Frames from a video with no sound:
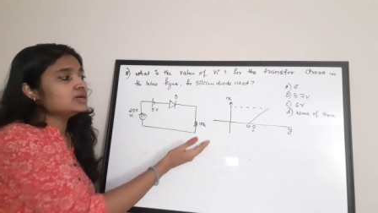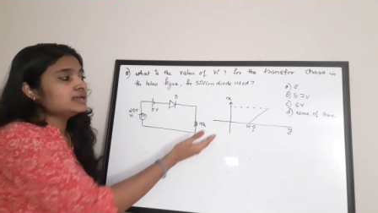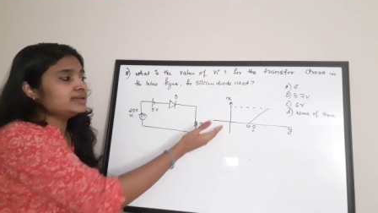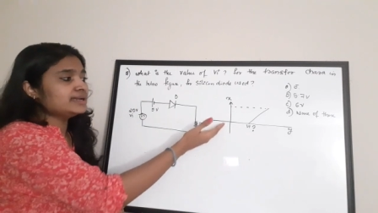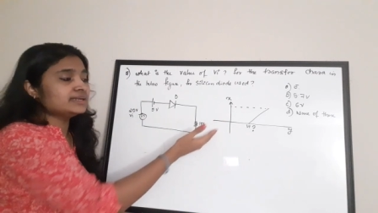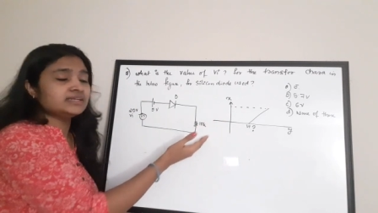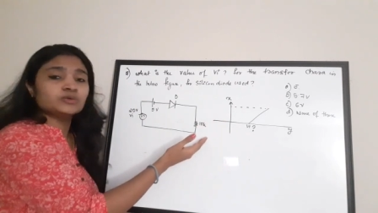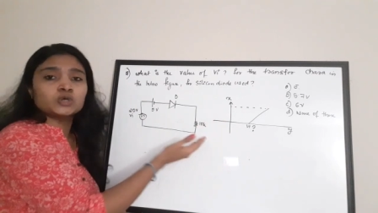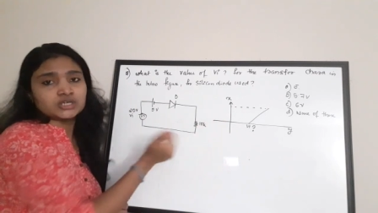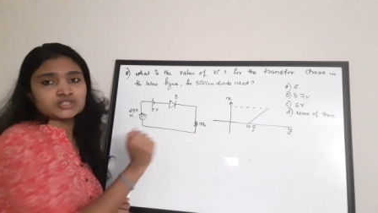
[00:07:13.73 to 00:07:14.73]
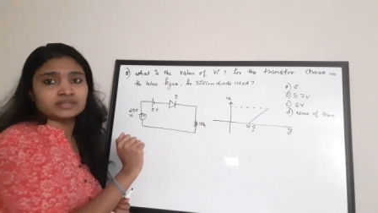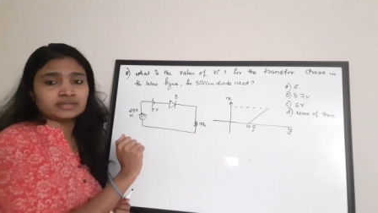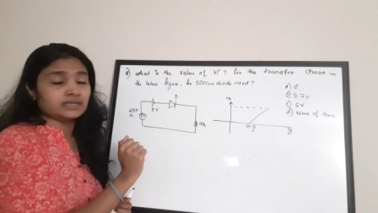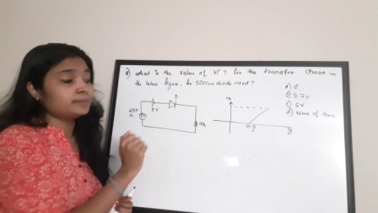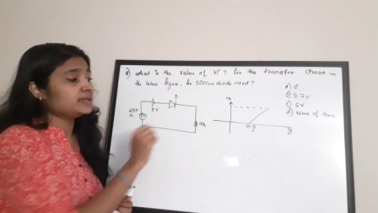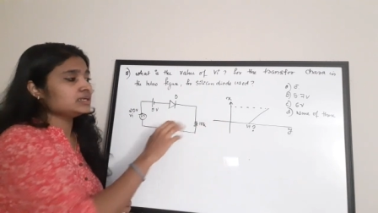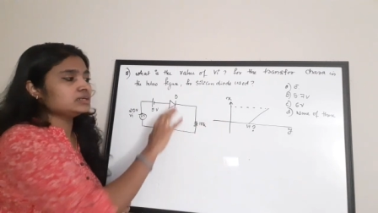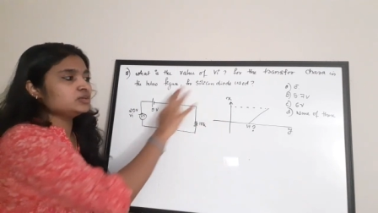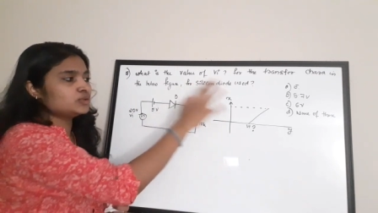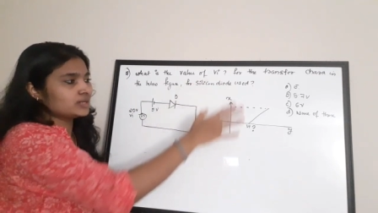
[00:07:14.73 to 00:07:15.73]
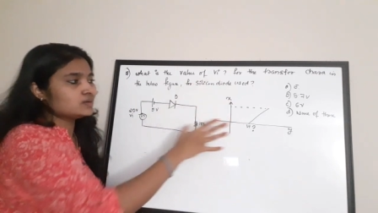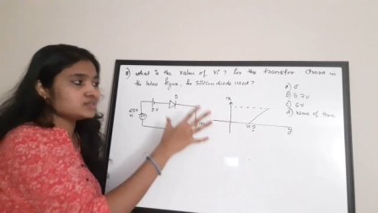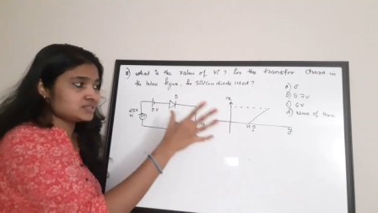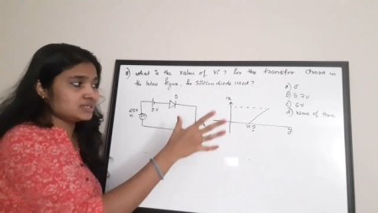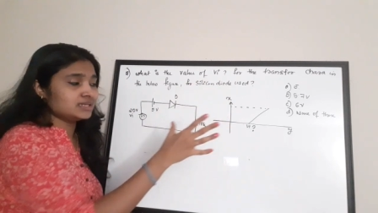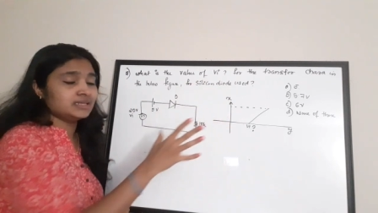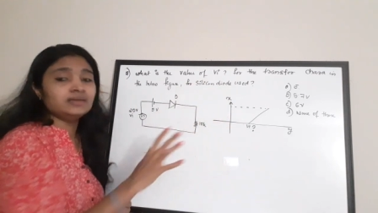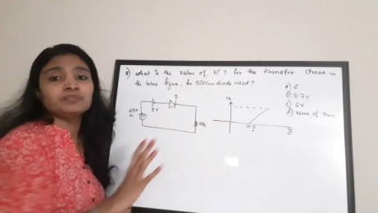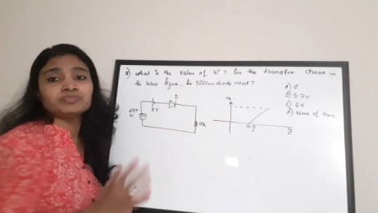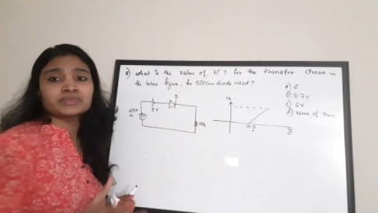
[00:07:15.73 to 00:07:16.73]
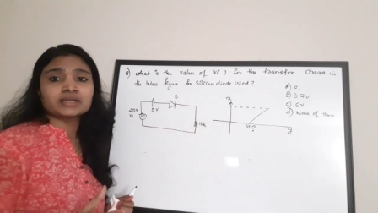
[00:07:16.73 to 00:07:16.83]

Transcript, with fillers: negative quadrant, right? But you cannot see any